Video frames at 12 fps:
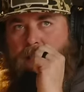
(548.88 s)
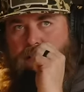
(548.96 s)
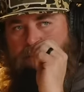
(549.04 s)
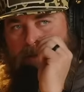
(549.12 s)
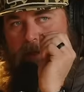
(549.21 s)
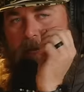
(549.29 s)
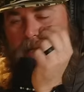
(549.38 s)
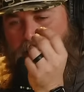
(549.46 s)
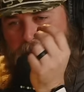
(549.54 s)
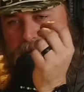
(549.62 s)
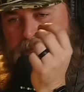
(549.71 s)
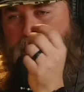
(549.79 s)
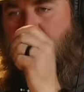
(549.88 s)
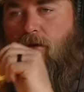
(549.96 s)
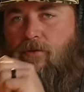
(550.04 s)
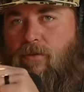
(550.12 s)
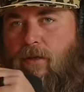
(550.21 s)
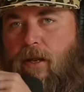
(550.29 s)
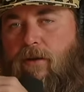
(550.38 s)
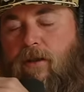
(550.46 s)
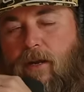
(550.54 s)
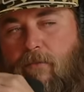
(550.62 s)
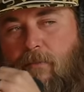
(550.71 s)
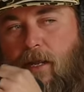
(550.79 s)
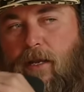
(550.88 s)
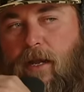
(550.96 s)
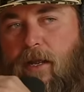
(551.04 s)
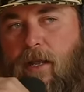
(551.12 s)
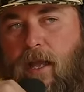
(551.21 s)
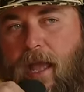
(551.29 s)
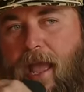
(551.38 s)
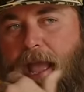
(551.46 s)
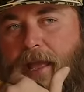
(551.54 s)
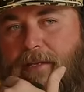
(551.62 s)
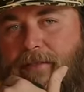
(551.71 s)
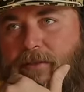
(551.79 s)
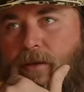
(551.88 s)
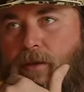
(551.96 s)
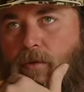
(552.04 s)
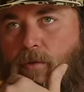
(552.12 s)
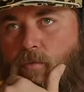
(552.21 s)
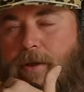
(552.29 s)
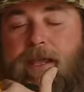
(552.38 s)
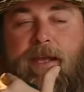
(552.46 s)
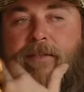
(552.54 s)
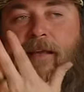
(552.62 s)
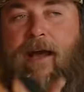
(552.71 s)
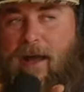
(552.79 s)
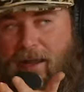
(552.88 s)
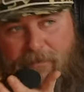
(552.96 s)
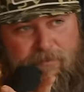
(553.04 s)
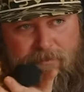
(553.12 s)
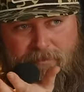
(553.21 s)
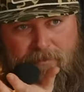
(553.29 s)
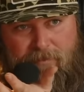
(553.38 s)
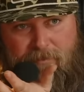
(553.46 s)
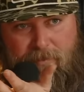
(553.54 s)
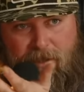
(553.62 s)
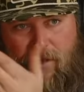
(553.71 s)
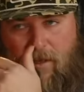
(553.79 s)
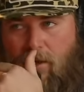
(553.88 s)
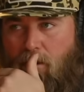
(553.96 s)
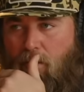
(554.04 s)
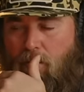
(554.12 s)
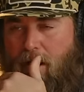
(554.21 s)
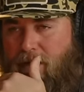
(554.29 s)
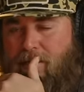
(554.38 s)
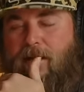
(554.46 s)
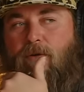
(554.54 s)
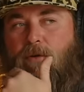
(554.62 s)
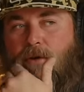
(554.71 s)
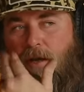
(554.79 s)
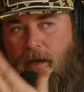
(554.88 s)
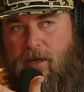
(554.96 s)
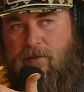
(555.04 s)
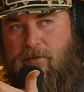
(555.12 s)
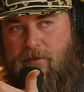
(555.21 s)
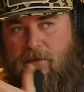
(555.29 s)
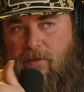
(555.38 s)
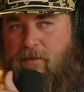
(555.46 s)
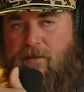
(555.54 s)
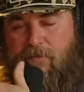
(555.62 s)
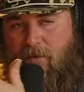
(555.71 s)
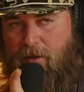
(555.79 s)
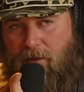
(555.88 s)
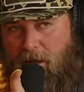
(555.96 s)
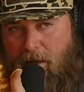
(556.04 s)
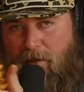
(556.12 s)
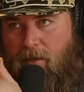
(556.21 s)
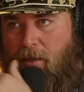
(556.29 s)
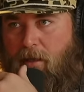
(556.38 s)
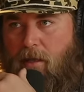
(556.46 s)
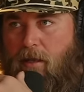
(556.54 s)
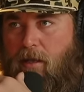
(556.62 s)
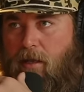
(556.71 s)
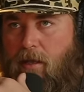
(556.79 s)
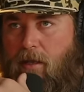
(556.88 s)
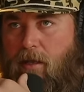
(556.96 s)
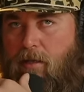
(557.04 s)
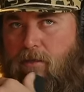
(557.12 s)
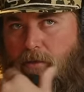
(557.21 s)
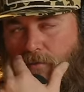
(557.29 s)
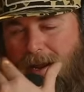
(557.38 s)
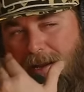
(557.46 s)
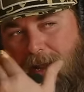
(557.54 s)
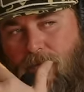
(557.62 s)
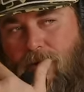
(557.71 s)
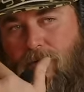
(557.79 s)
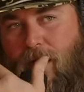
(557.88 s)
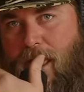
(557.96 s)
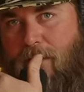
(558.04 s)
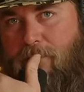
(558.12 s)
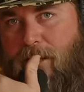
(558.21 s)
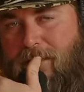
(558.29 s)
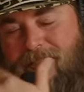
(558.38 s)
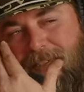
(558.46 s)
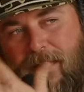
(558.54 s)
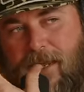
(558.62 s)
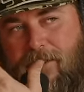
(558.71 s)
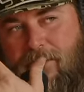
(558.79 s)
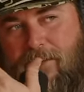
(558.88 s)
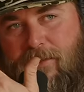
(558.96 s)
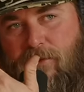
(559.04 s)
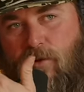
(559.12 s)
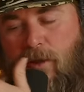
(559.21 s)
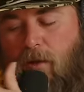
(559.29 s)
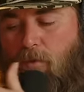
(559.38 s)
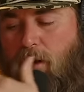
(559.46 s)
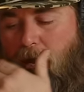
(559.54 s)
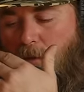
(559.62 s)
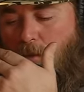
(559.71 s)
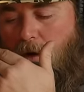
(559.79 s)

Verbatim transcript: so the hunting videos are literally going to be like as we get time or as I go on hunts and stuff like that. So right now we don't have like a set. Okay, we're gonna we're